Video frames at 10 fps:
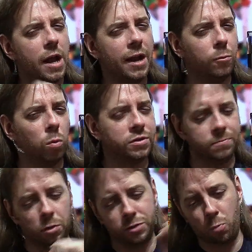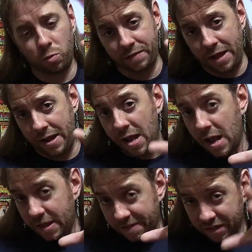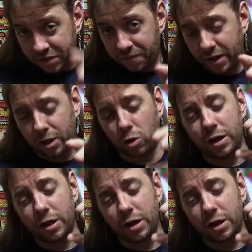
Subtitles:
and it wasn't much more than that. This figure